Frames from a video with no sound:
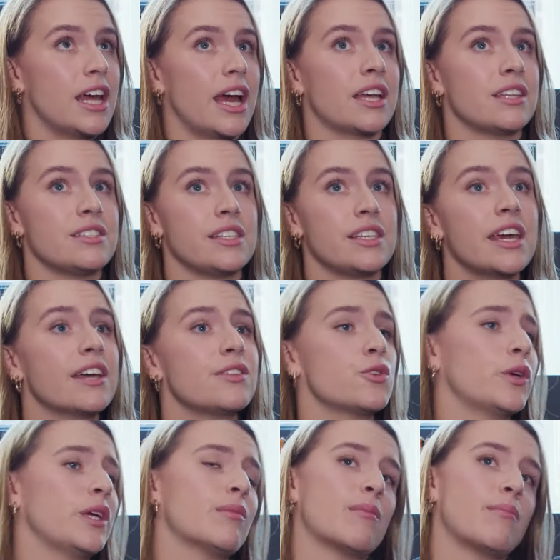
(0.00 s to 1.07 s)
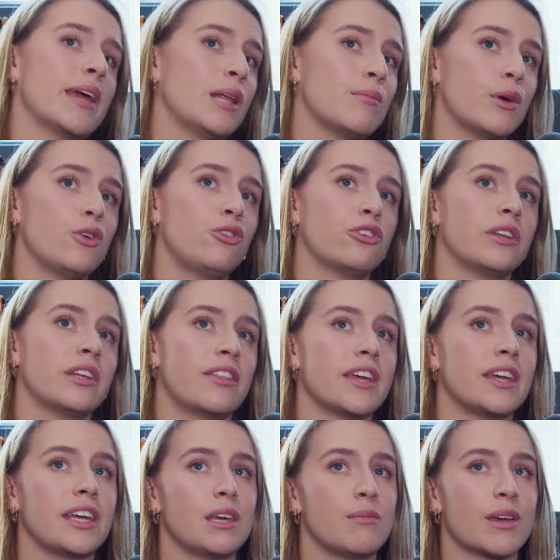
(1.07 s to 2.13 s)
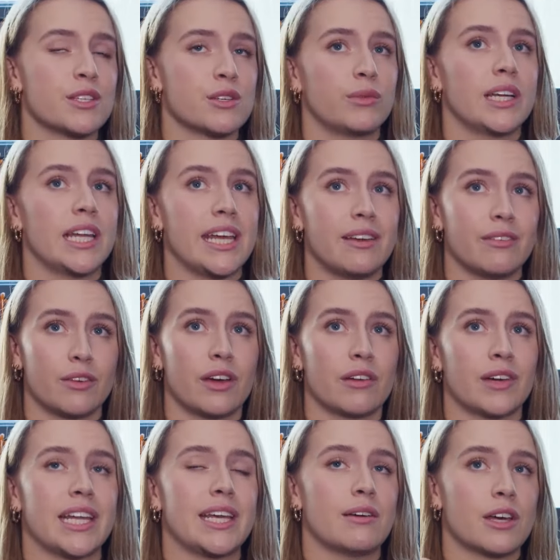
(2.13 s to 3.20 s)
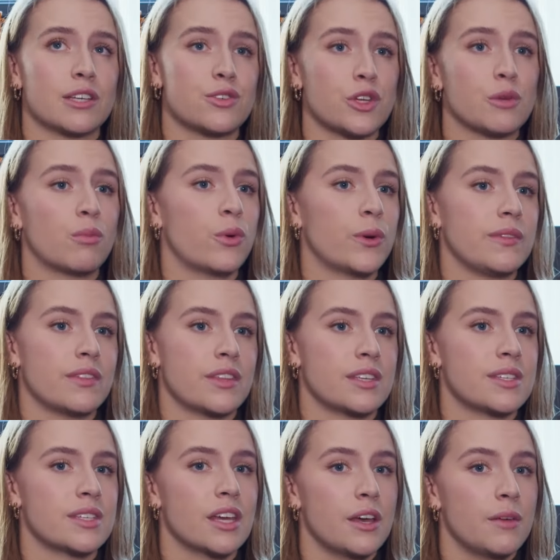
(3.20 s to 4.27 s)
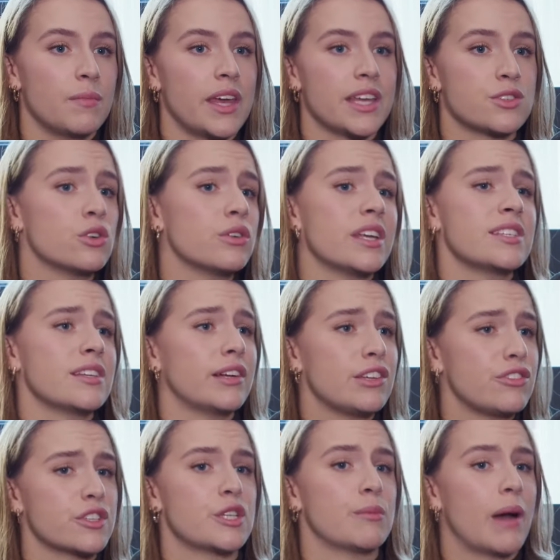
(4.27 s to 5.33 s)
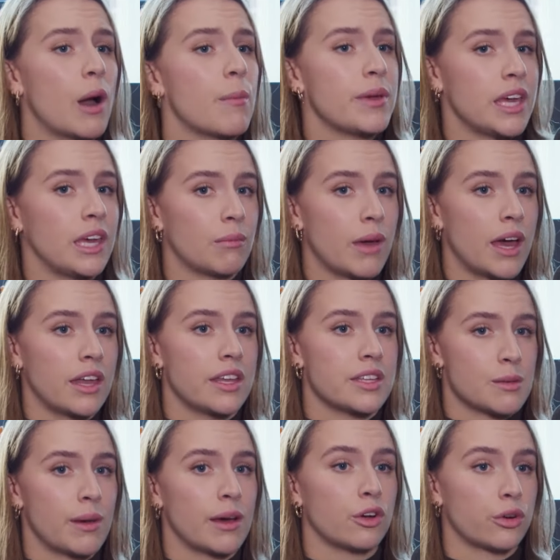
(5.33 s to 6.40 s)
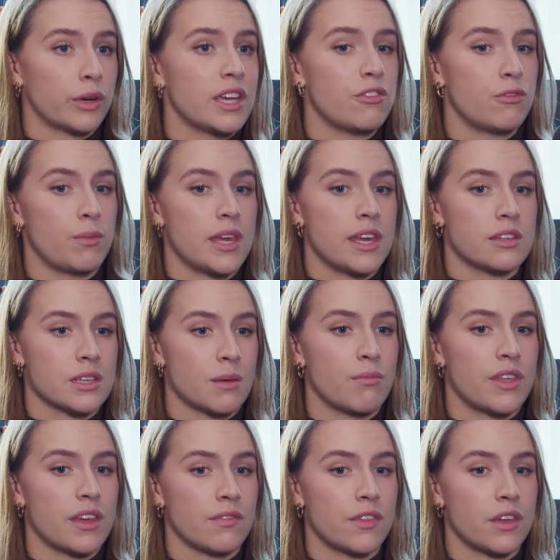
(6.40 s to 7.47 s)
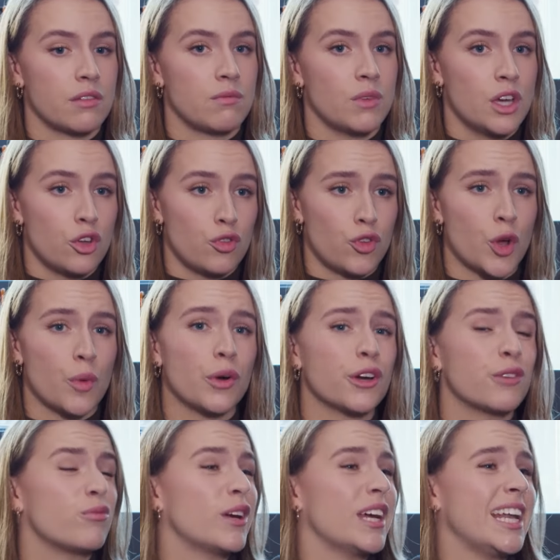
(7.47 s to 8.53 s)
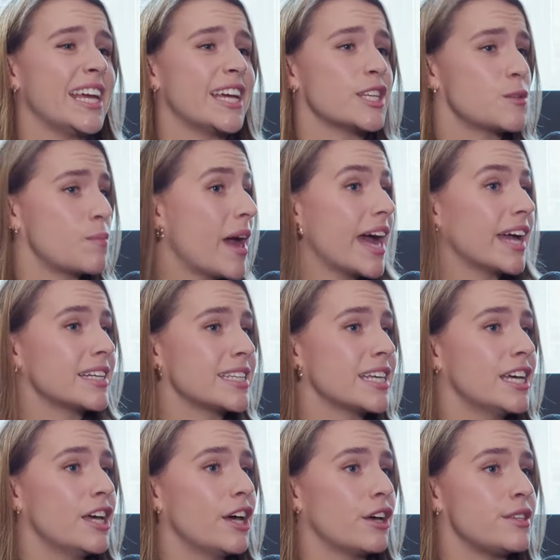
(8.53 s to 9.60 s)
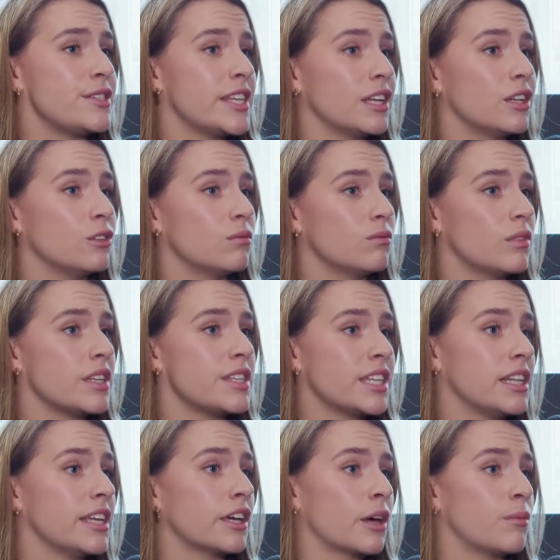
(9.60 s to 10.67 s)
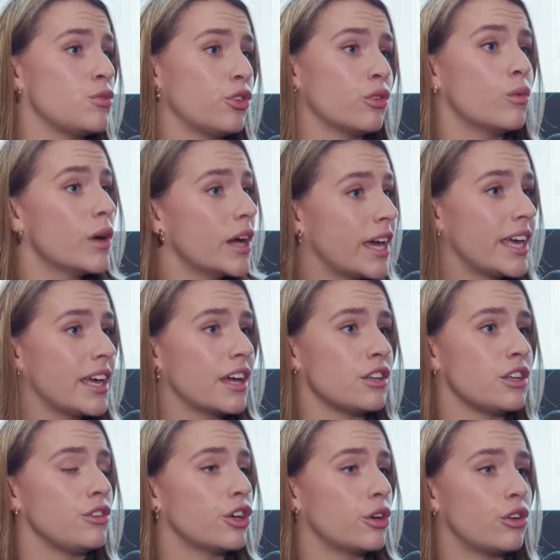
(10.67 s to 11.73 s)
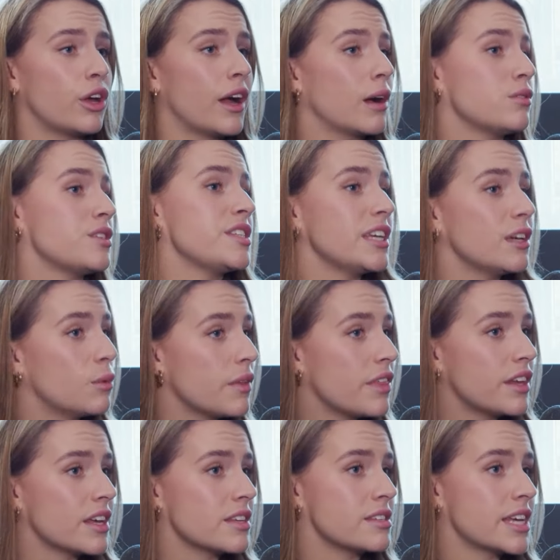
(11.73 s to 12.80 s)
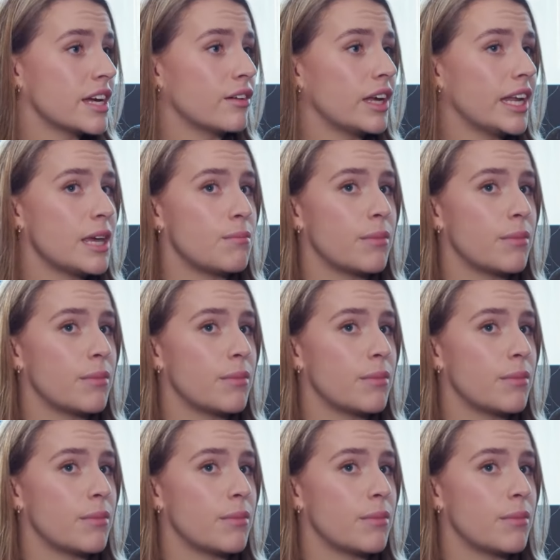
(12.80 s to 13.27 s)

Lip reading: And talking about male emotion, I think he makes a really astute point. It's not necessarily just about being a man. It's about grief being something that no one can really expect until it comes your way, and you don't know how to deal with it necessarily.